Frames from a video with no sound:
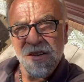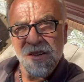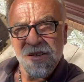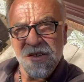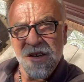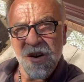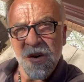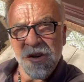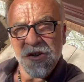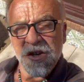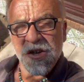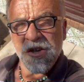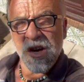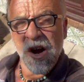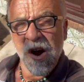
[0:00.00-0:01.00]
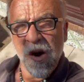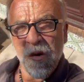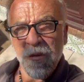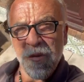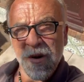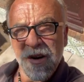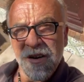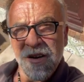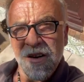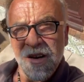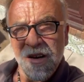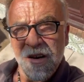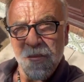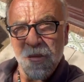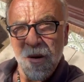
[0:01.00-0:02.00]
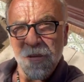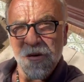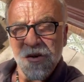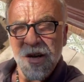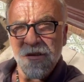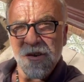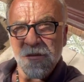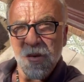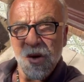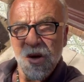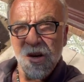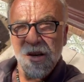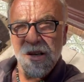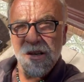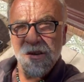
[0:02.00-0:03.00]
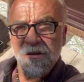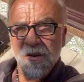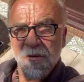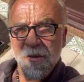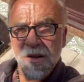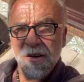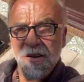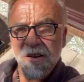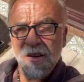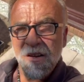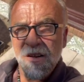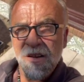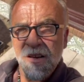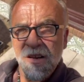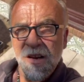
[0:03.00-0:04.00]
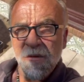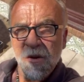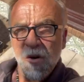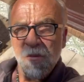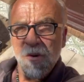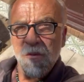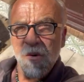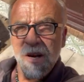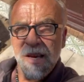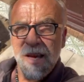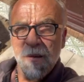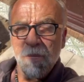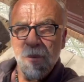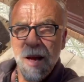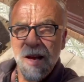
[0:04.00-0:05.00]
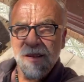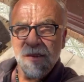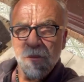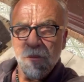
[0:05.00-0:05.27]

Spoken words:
So I'm just hoping, I gotta pop the Travis Perkins for a bit. I'm hoping when I get back, the